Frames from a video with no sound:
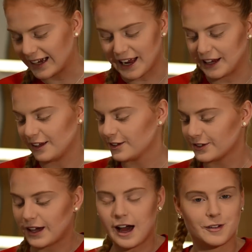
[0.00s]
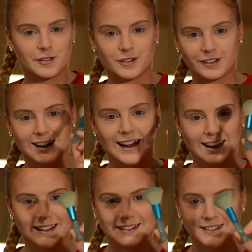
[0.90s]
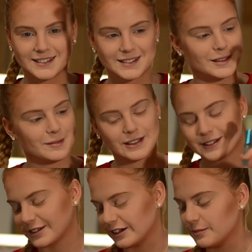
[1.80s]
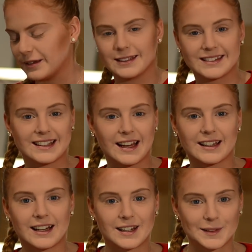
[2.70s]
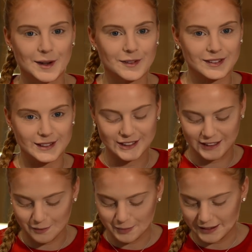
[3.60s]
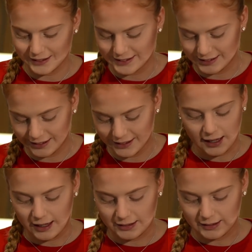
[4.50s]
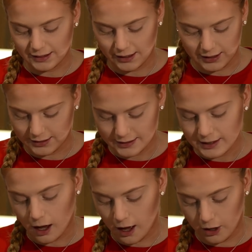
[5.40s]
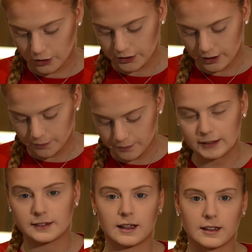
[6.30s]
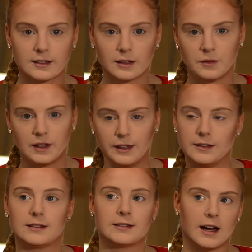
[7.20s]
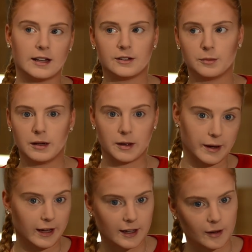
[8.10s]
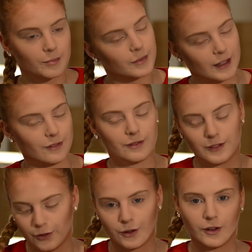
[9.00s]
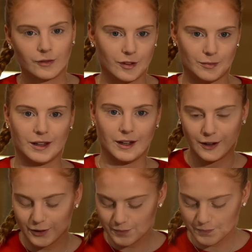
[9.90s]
And I also have it for the highlighters, but it's so amazing. I got it off the Chila Picassi and it's awesome. That's like a Slovenian site to buy makeup if you're not from here.